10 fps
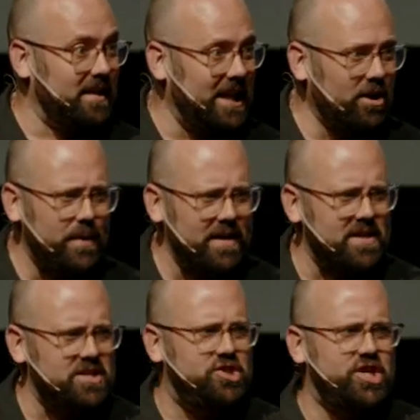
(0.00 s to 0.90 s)
little bit of
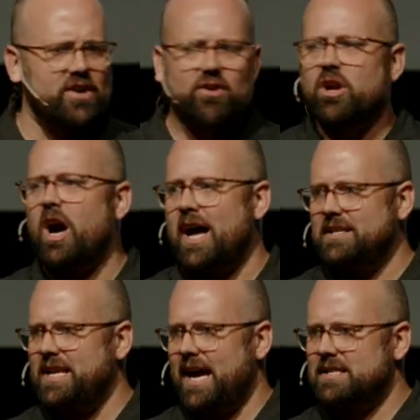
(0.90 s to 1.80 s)
the general
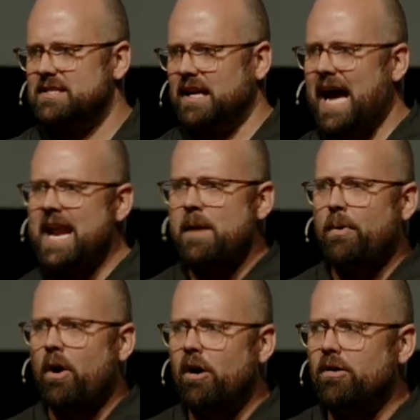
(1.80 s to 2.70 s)
context. A guy named
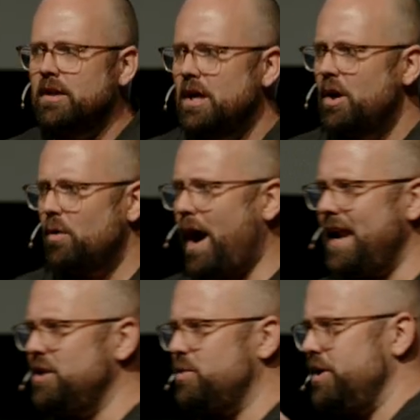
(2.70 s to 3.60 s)
Paul
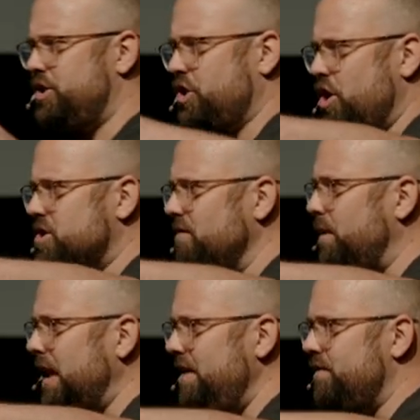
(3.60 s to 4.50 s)
writing to a church of
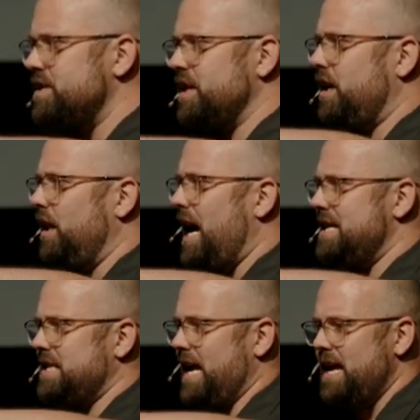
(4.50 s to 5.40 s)
believers in
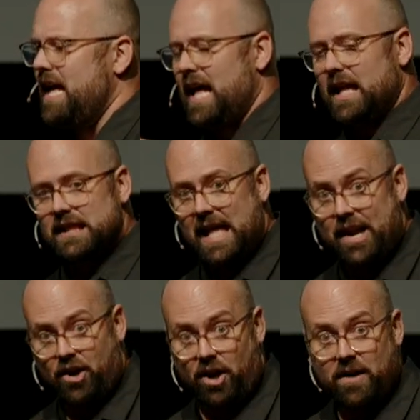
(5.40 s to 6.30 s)
Colossae a
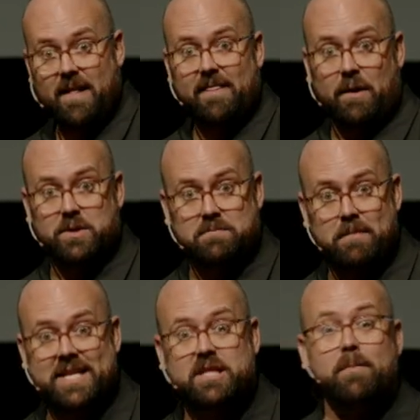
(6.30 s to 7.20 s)
letter that was
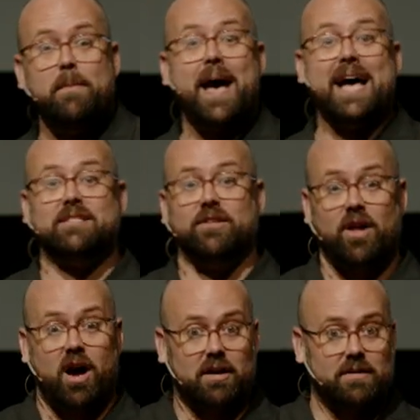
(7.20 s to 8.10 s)
meant to be passed
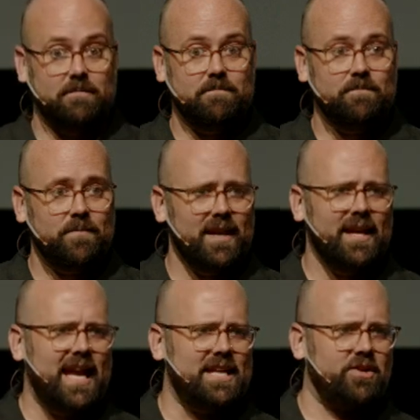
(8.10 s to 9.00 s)
along.
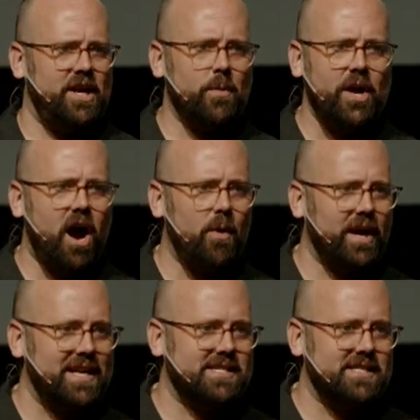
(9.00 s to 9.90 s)
And so here we are. We're
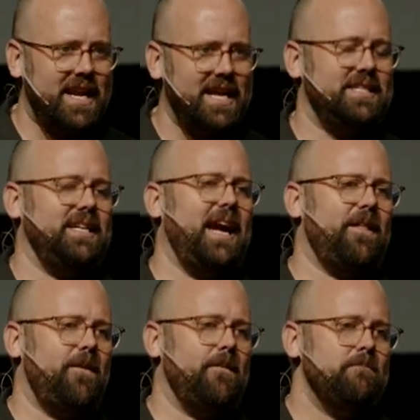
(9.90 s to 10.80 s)
going to study it
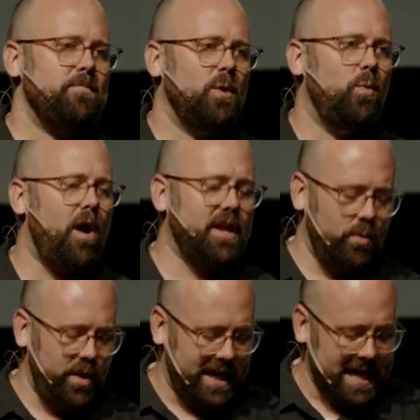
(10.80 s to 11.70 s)
together. What can
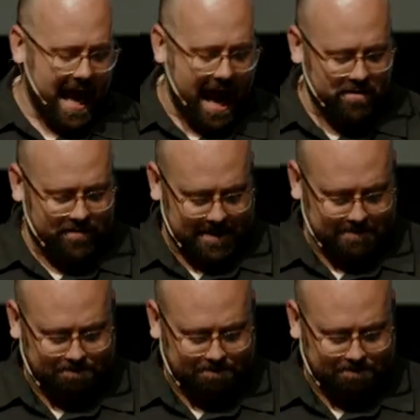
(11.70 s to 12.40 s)
we get out of it?